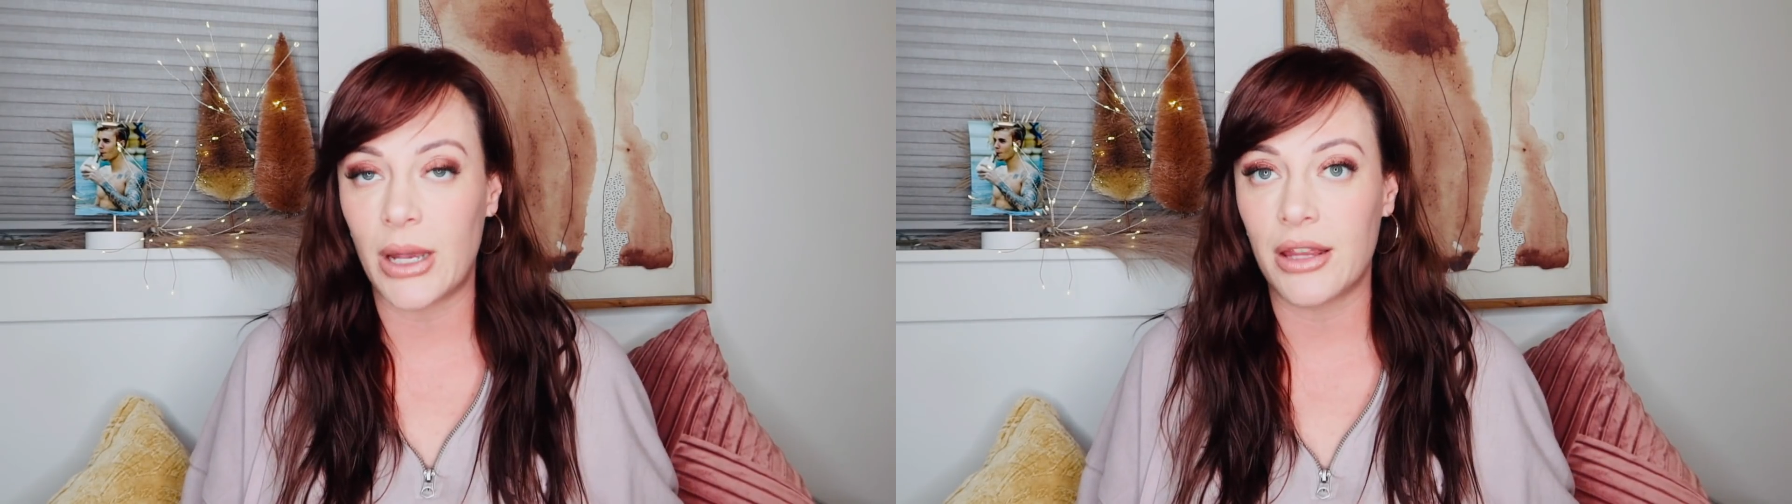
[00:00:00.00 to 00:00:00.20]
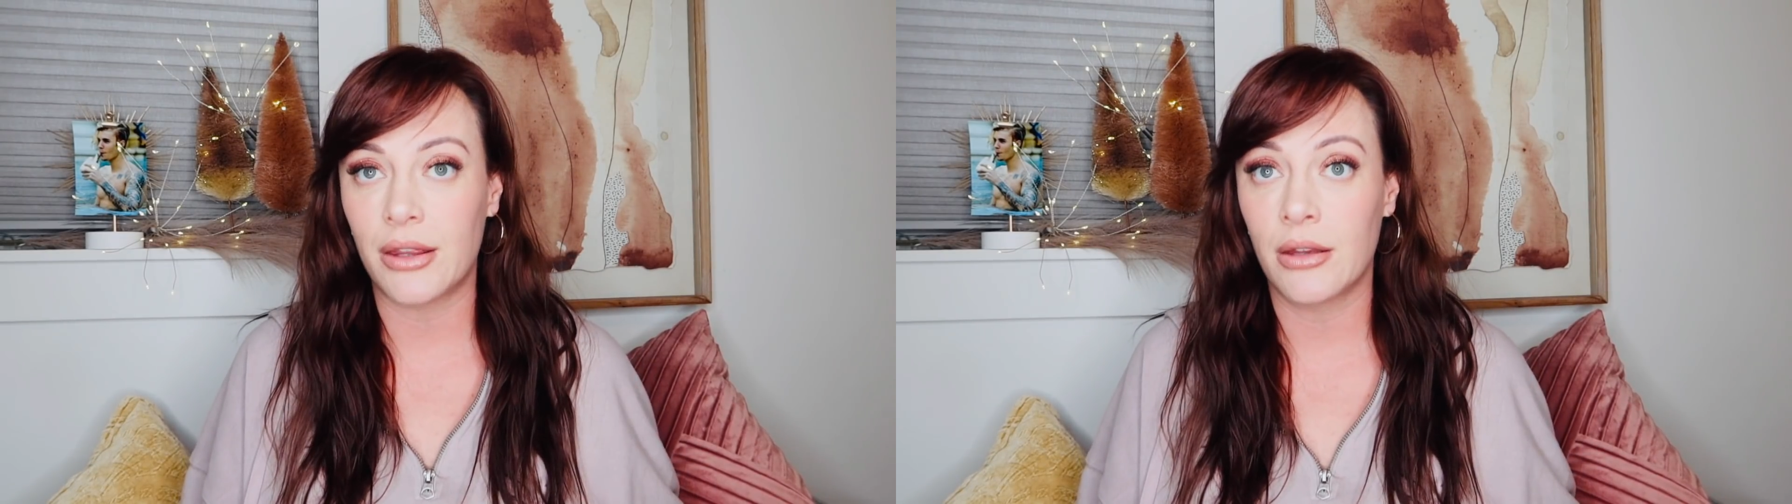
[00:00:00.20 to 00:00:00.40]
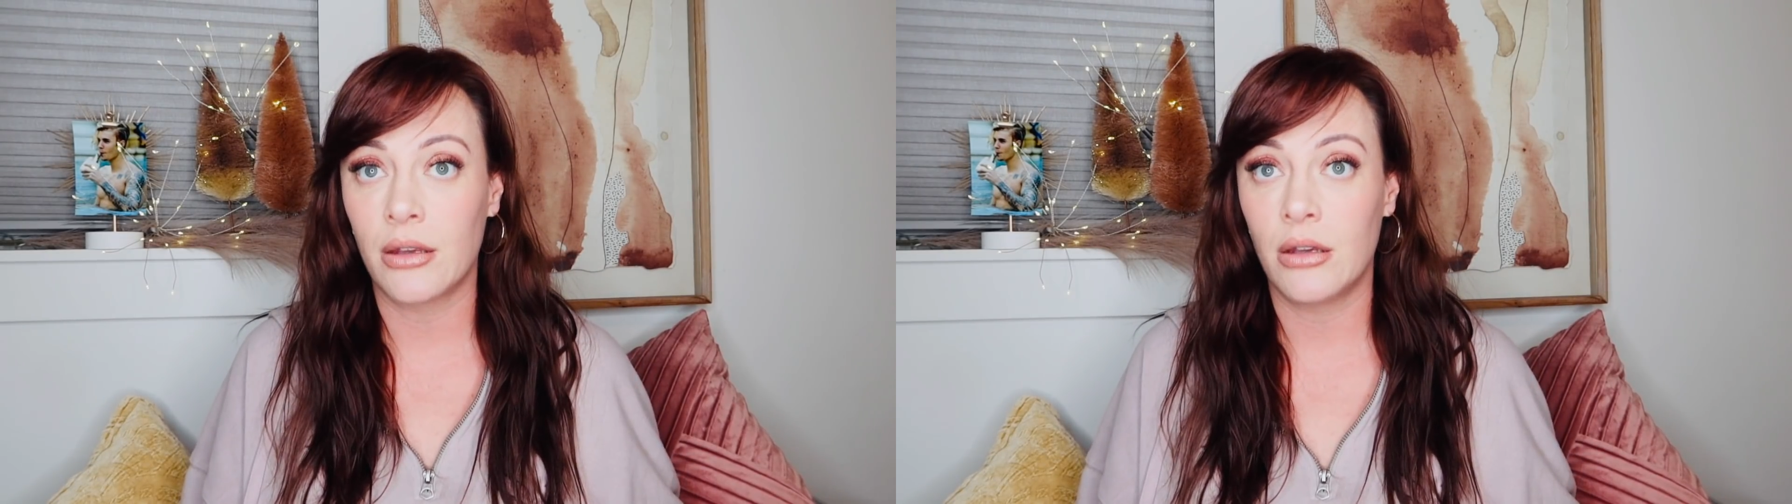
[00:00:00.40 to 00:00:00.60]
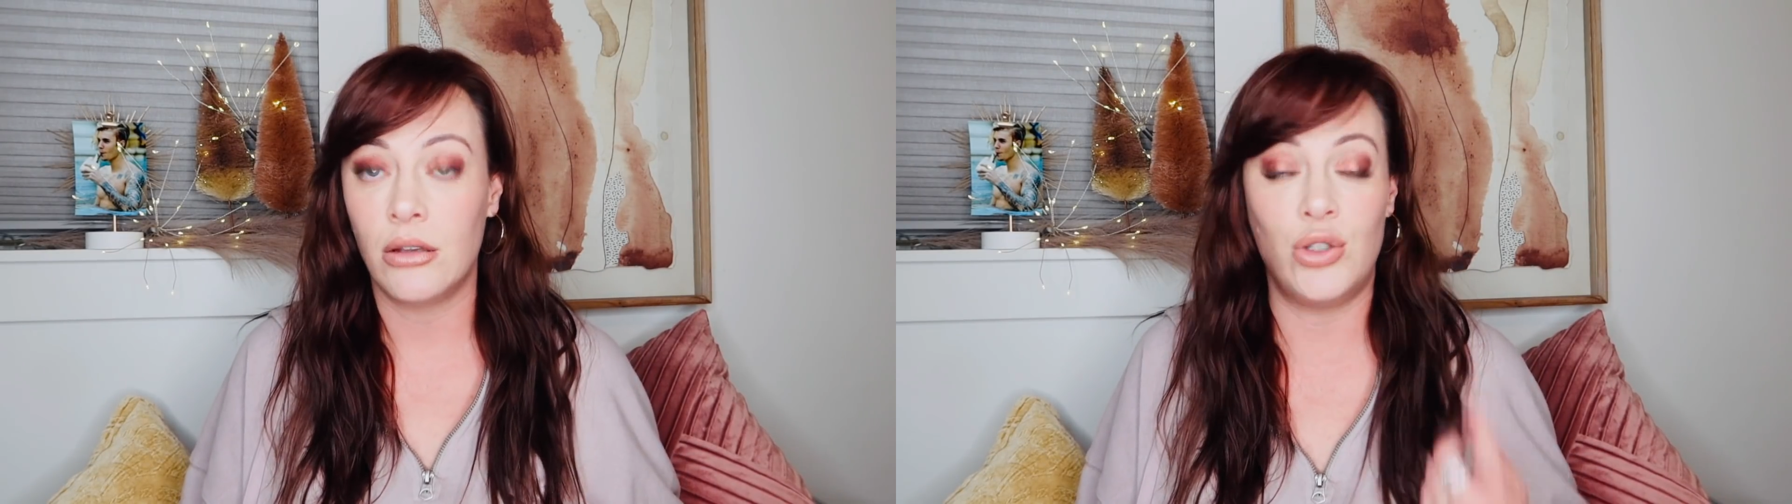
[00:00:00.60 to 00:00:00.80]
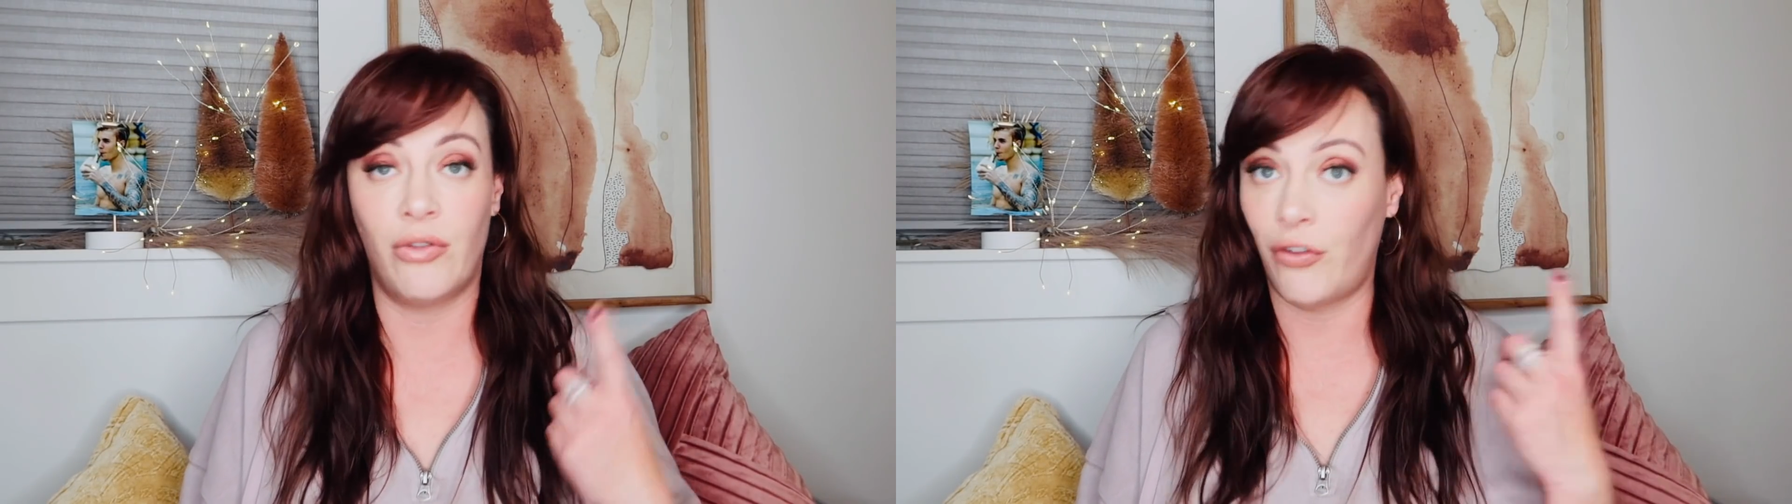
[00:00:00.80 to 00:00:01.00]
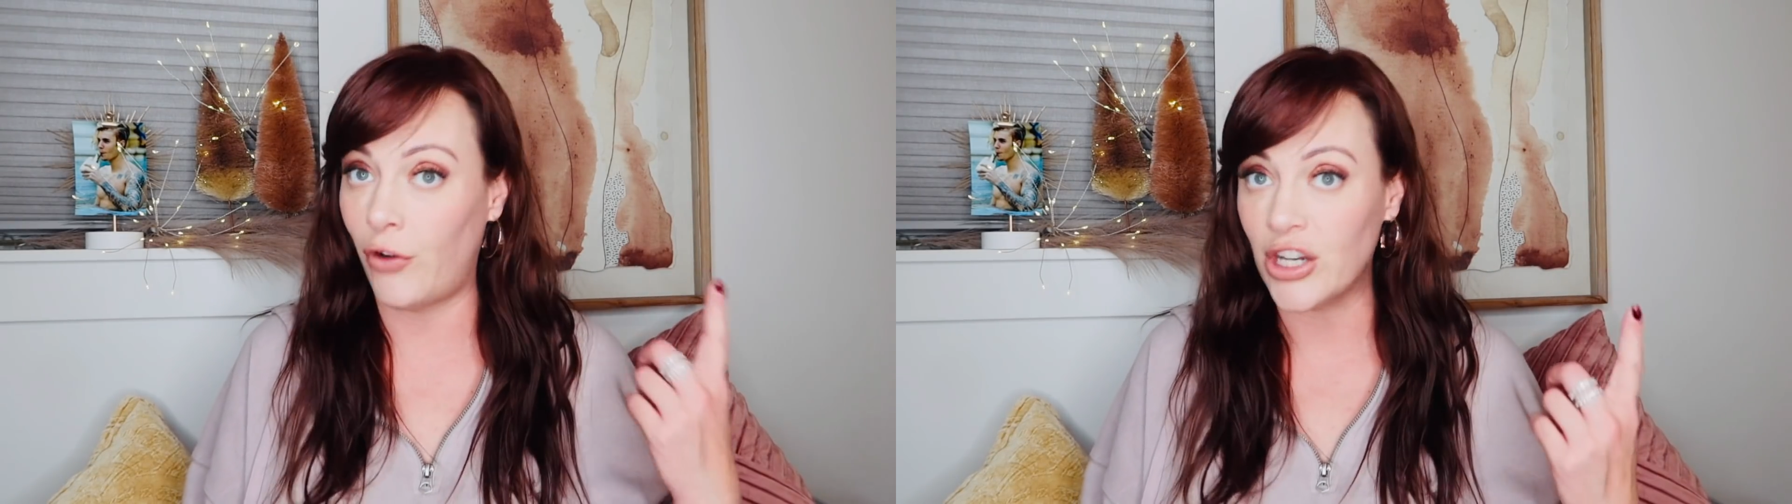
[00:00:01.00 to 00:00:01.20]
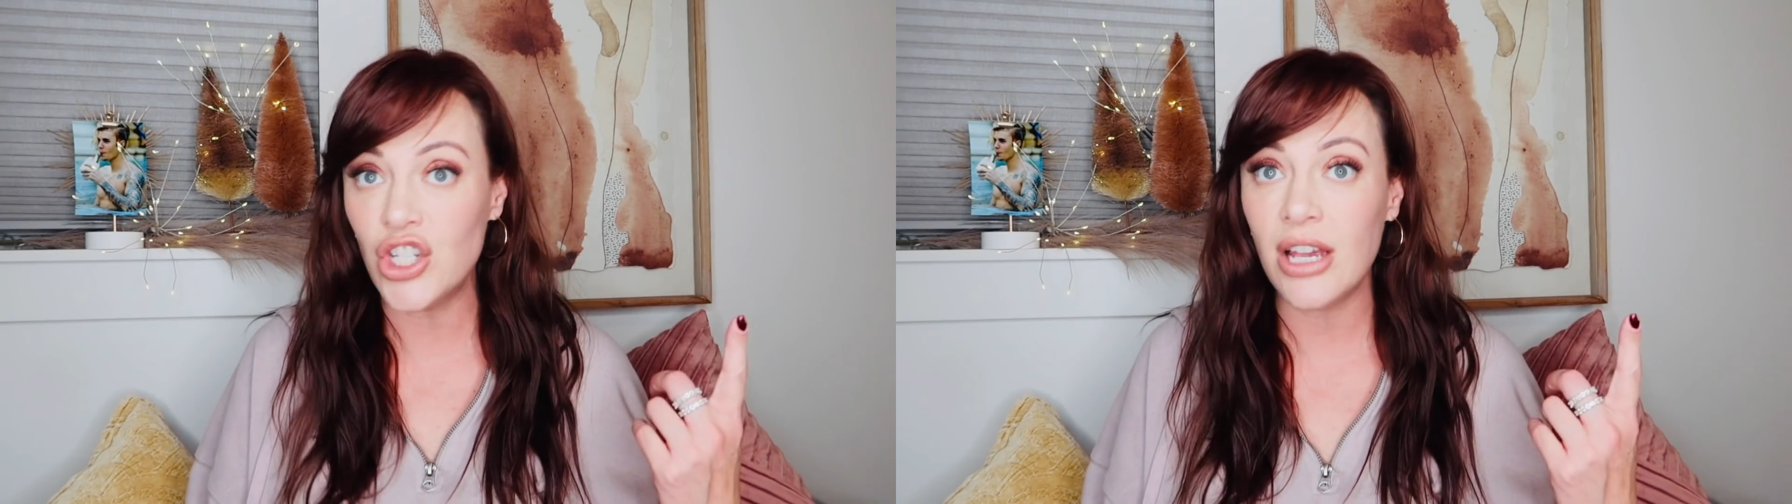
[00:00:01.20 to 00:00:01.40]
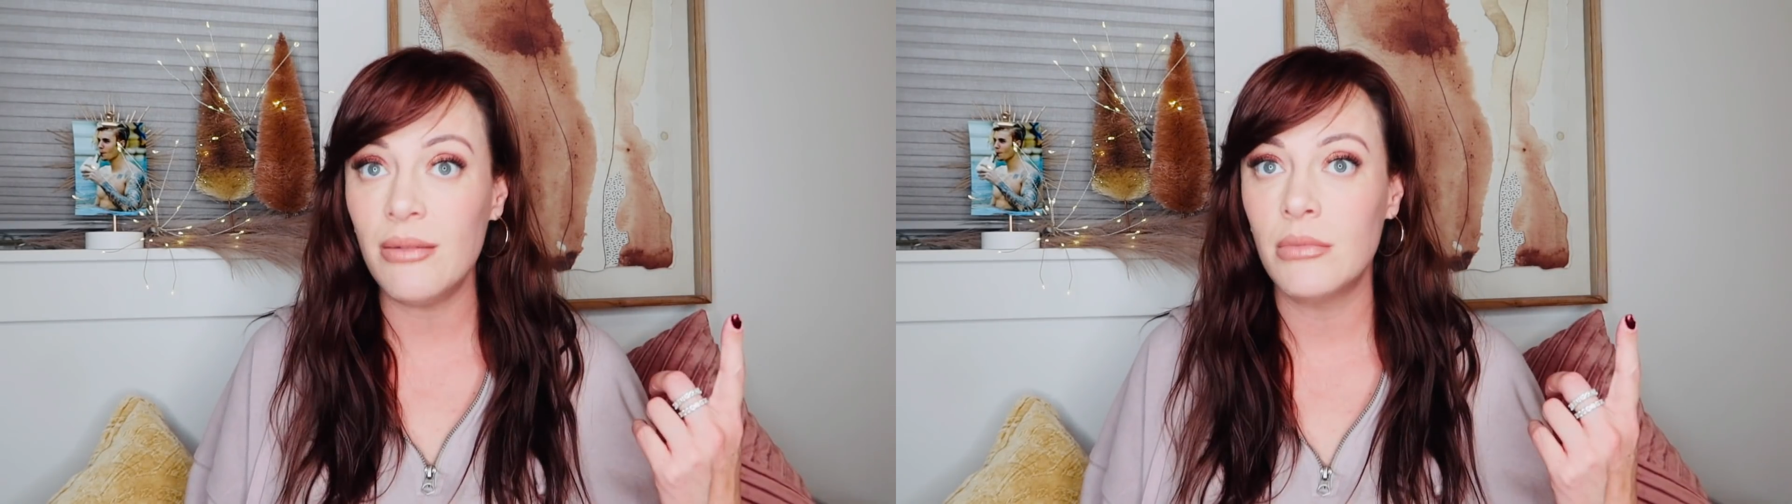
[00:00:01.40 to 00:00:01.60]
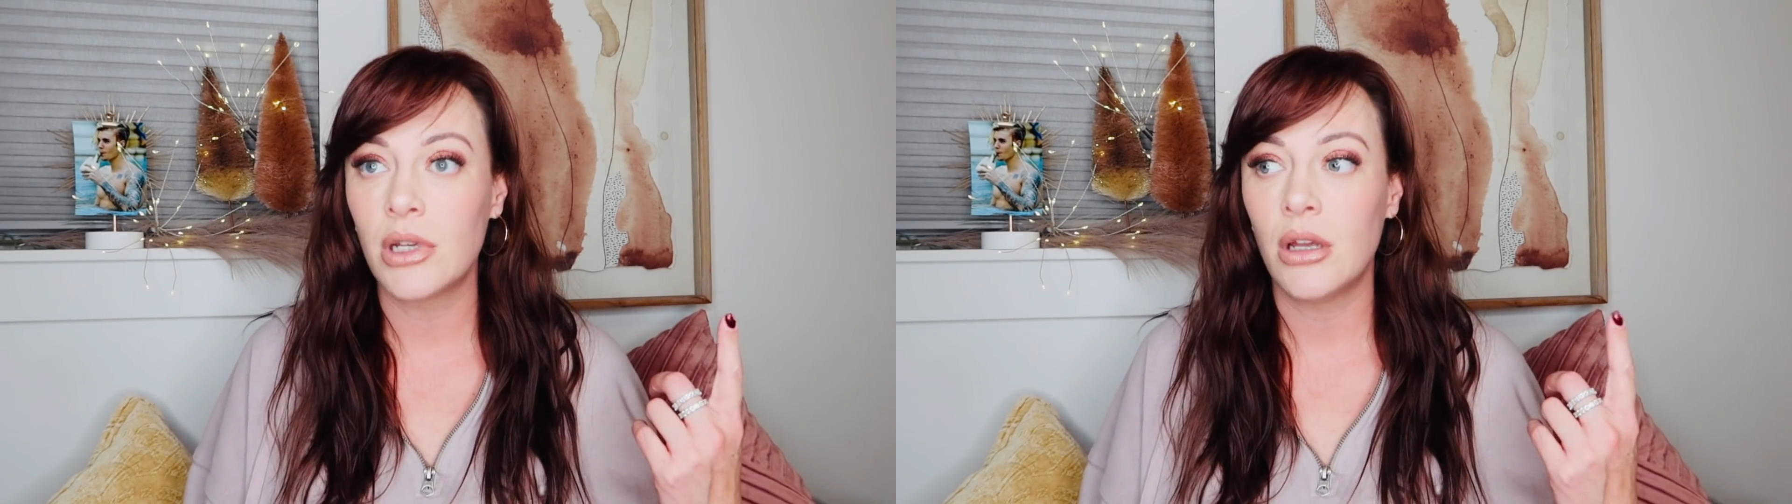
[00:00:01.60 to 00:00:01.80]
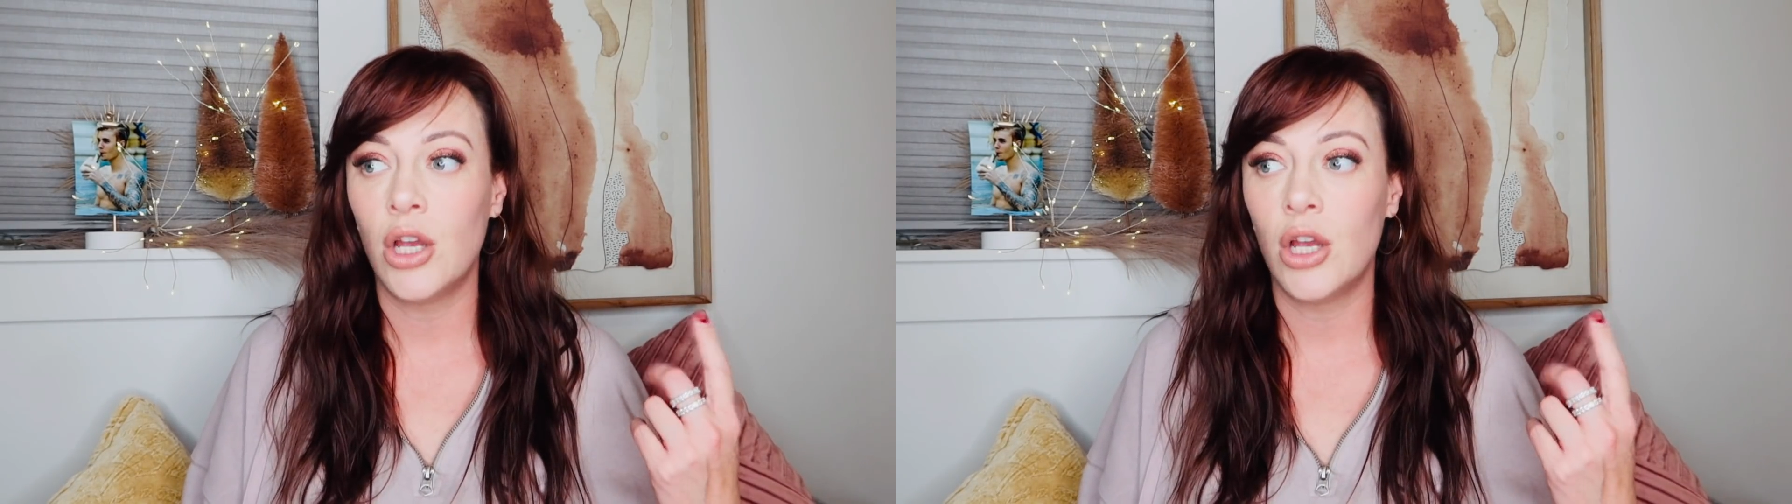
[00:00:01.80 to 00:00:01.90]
with? Do you have a friendship?